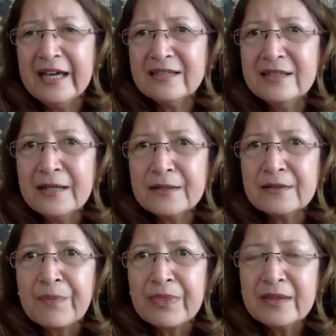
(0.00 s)
and
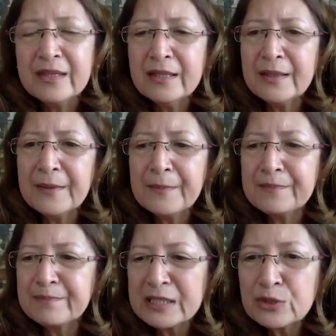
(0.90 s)
the
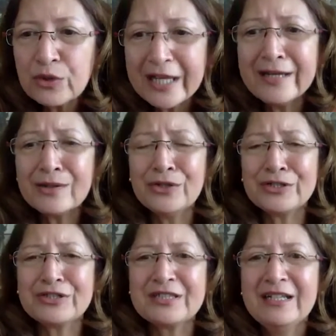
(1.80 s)

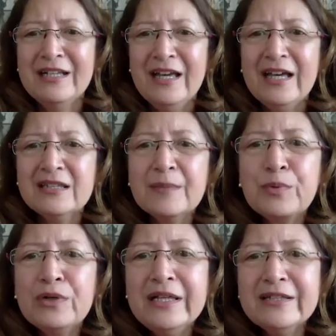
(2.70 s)
basureros and
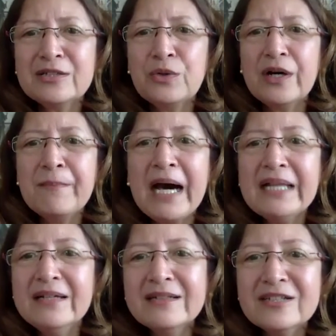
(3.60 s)
the police who are
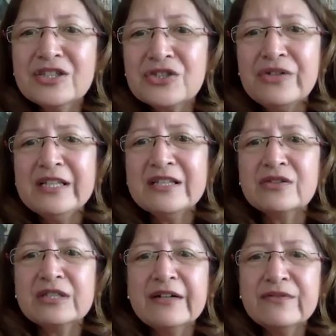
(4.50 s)
manning the
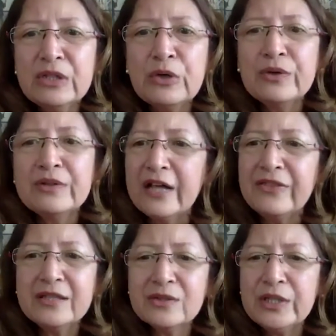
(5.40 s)
streets, that they have
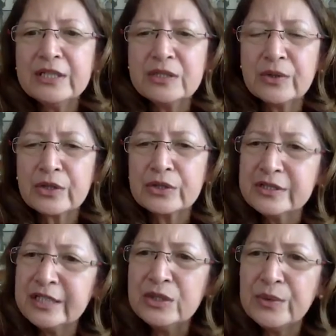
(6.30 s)
nothing to eat and are
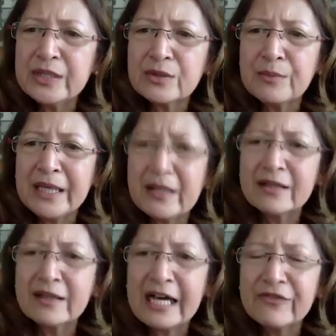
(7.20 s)
continuing to
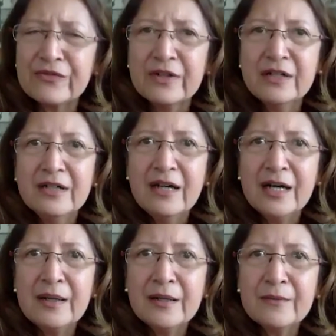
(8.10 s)
make life
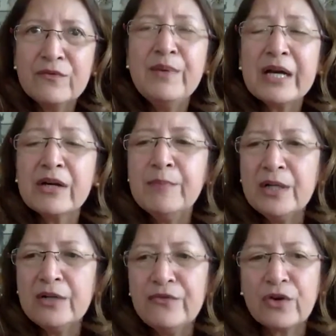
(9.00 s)

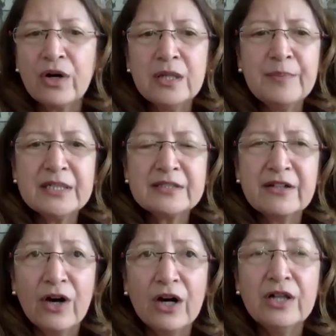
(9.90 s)
bearable for all
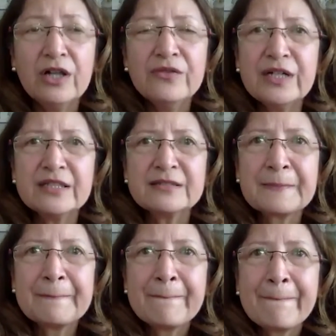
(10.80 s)
of us.
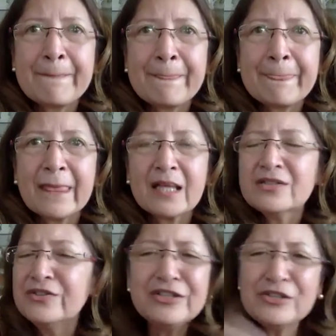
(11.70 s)

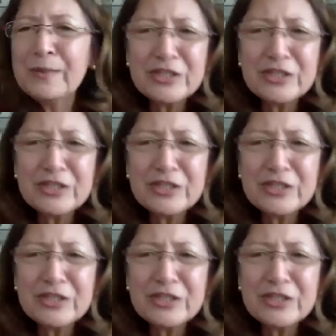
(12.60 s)
So there's so